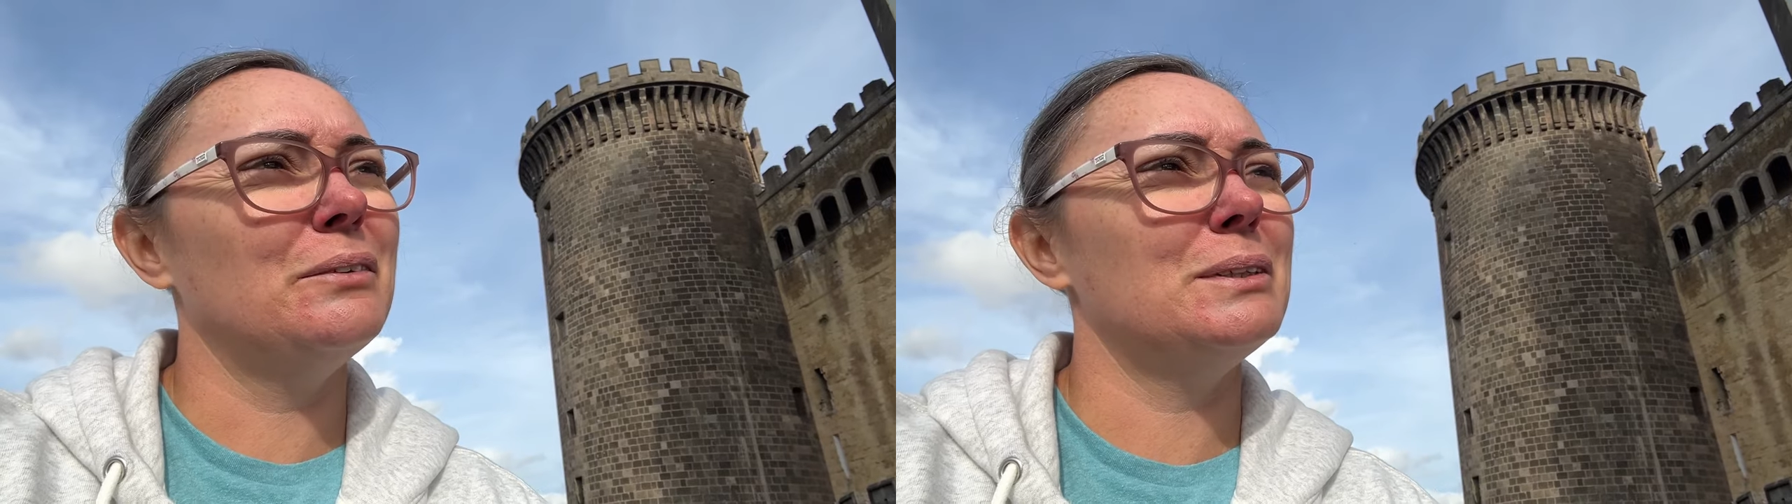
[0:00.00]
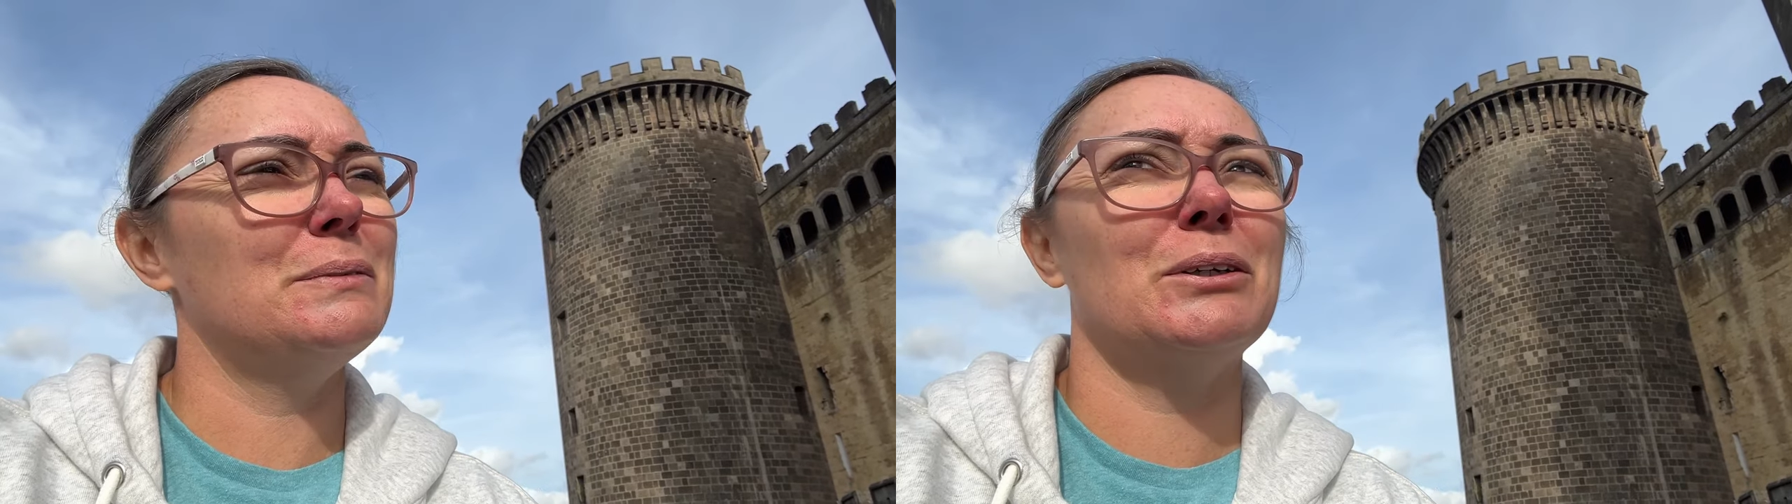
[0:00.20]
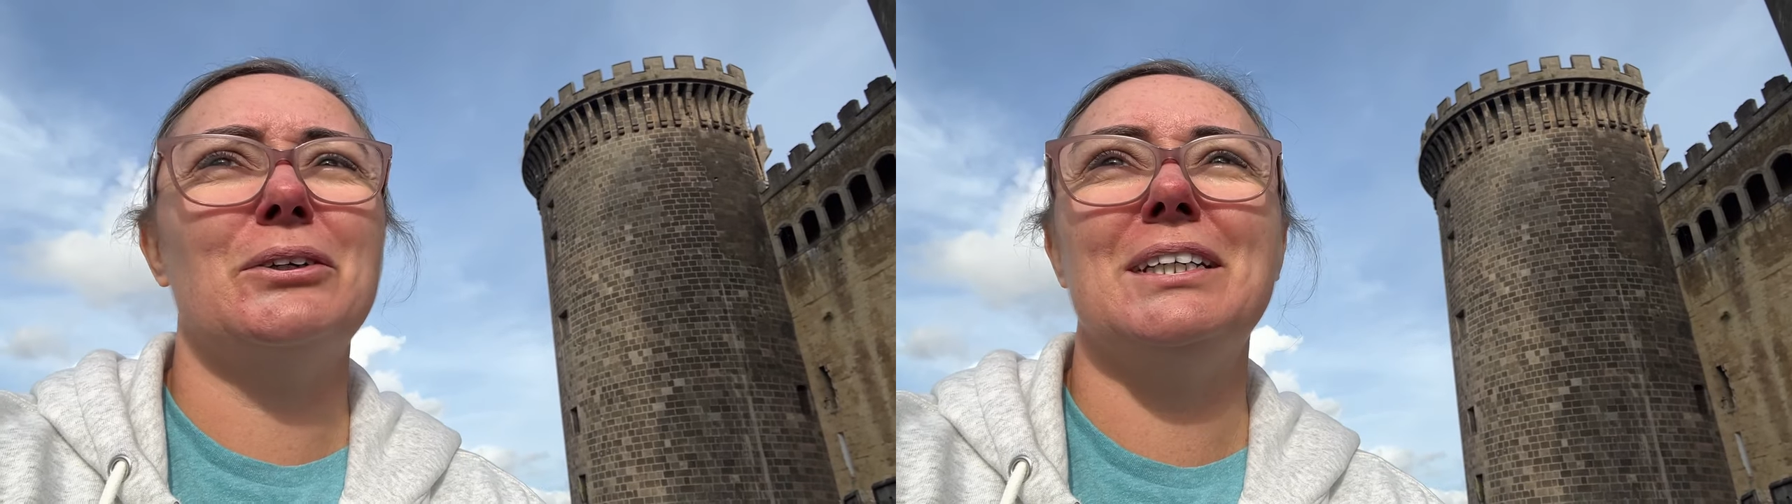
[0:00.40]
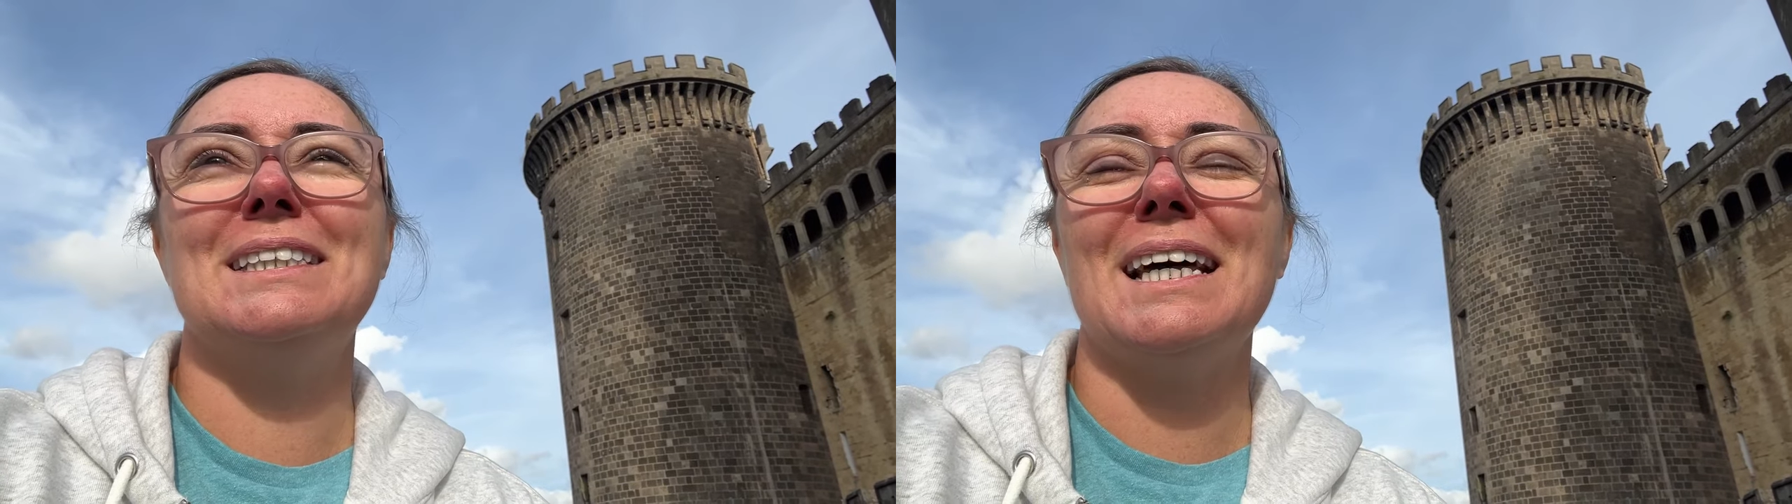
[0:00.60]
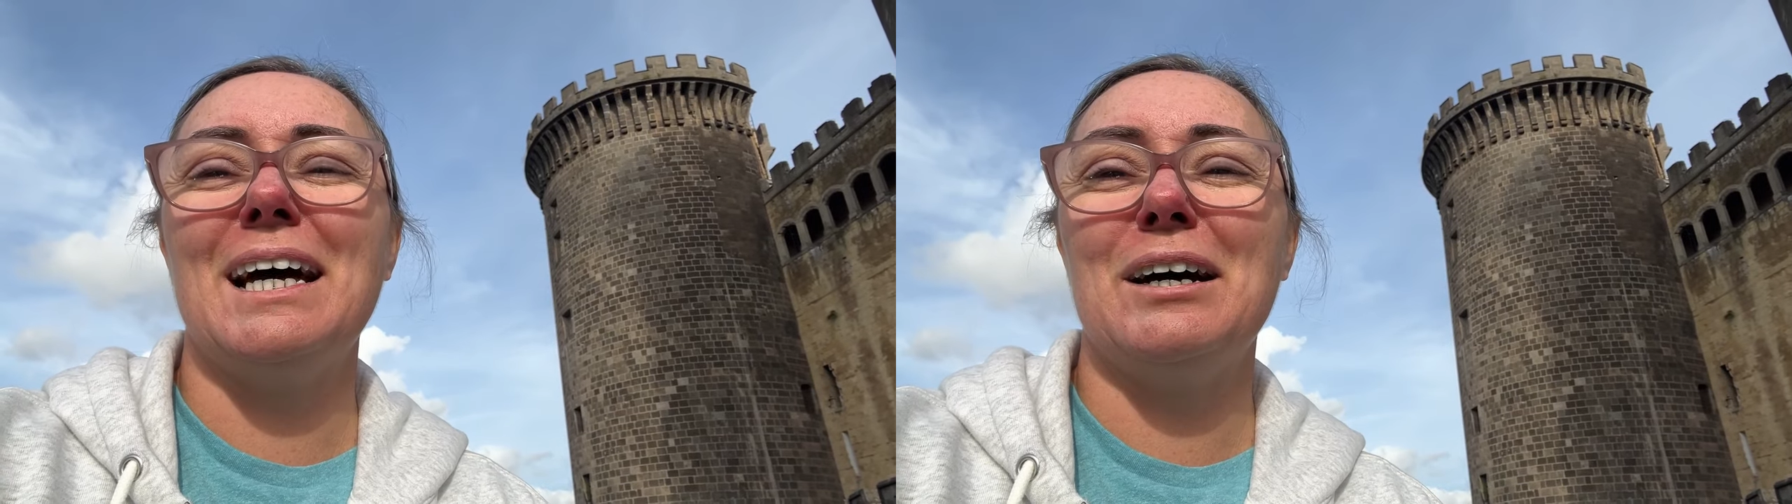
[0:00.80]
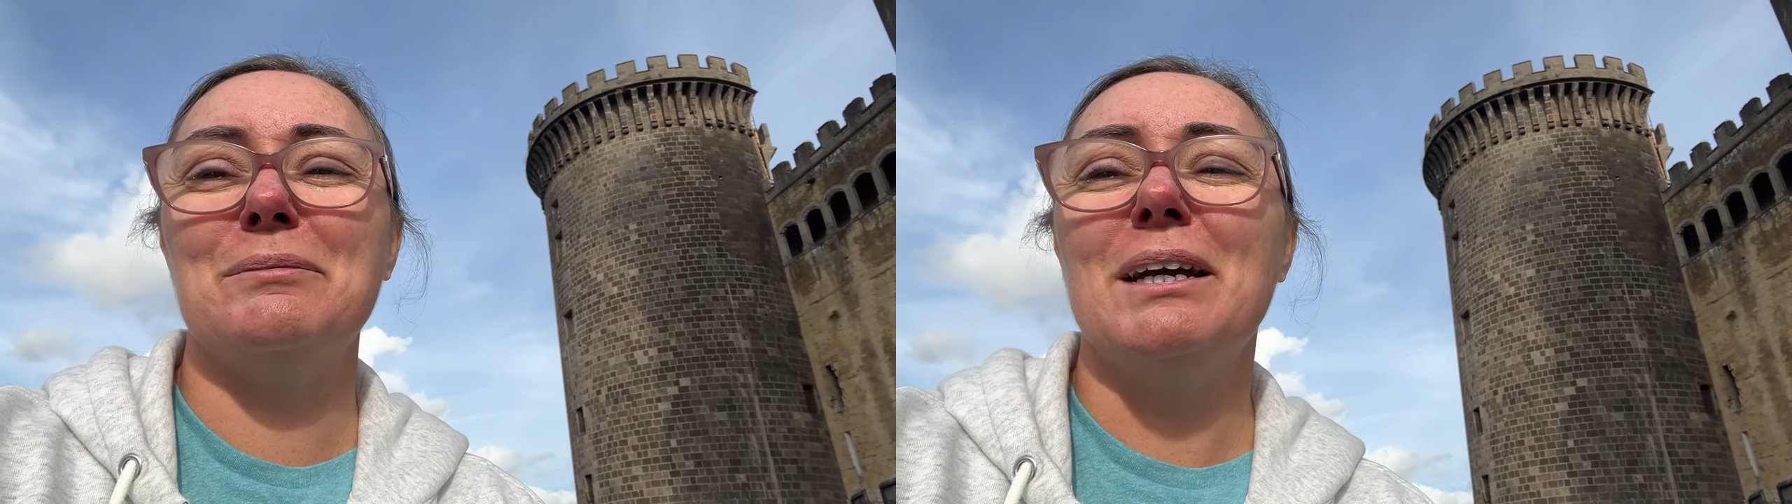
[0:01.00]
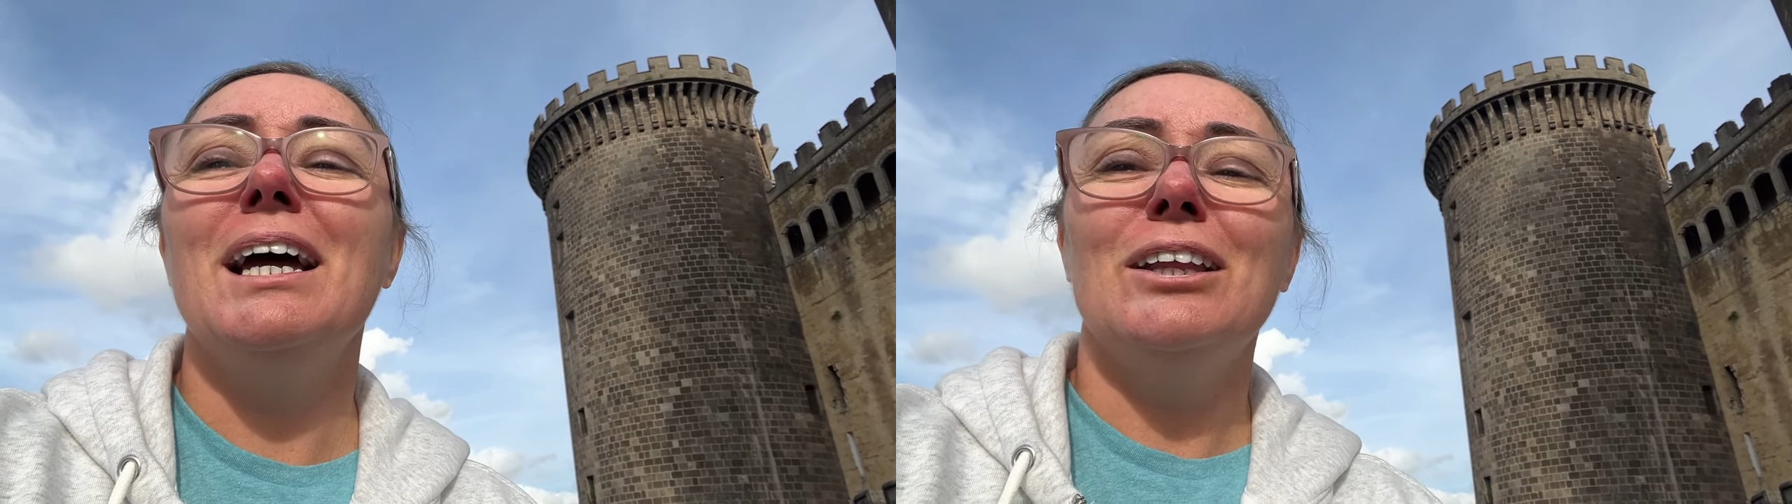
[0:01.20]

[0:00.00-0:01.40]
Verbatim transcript: was because um,